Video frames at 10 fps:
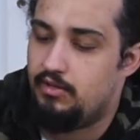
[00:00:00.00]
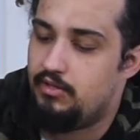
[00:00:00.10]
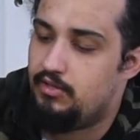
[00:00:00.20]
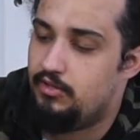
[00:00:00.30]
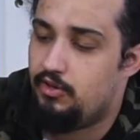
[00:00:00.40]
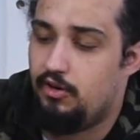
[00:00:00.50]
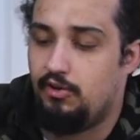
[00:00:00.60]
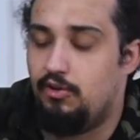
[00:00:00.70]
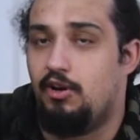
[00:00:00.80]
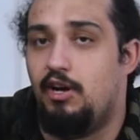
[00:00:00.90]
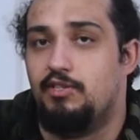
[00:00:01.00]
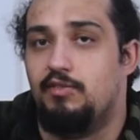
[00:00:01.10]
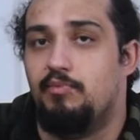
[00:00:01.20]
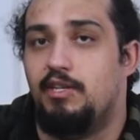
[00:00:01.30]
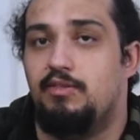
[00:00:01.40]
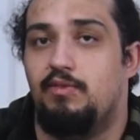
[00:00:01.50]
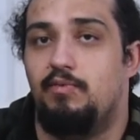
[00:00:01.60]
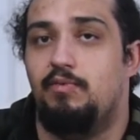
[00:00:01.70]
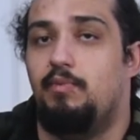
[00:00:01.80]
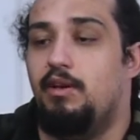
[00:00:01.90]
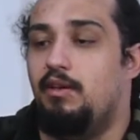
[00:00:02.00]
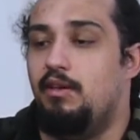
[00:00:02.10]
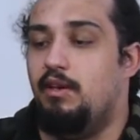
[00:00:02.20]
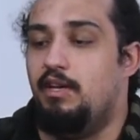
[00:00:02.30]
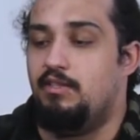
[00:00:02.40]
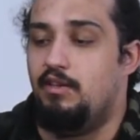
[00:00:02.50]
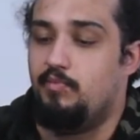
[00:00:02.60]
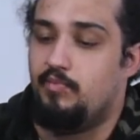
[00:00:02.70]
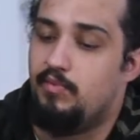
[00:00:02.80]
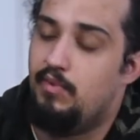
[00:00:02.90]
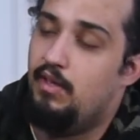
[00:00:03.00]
this is gonna look awesome next to my XM